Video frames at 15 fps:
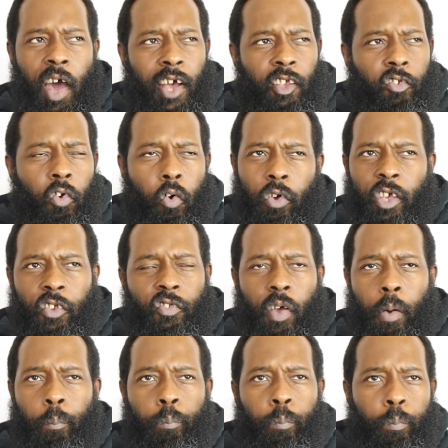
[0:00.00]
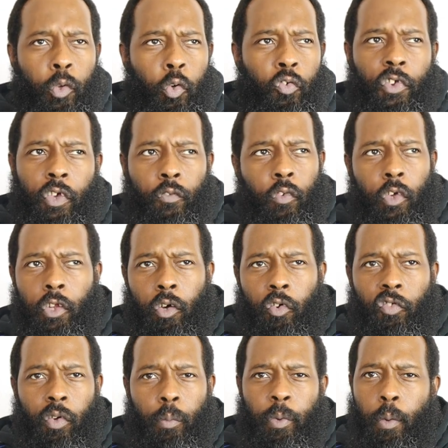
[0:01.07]
I saw it in some music
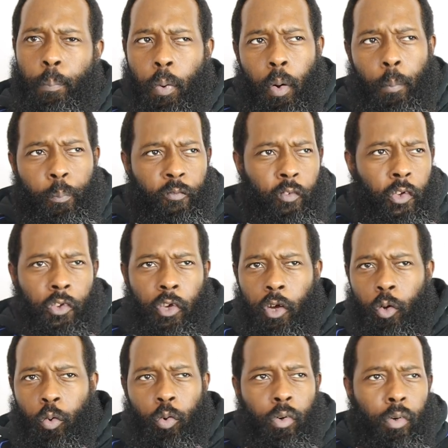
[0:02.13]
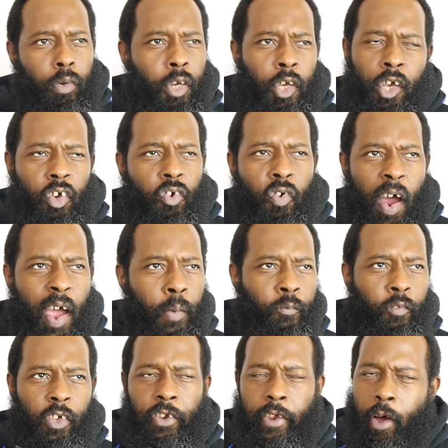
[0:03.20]
video, some hip hop video or
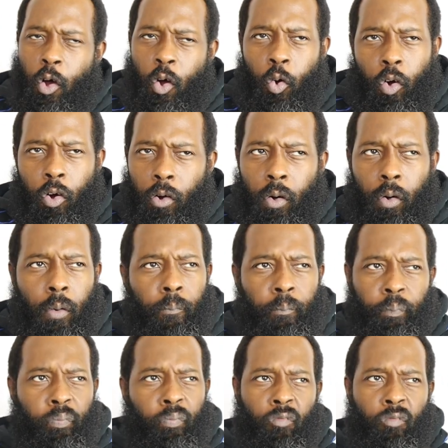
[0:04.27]
grime video or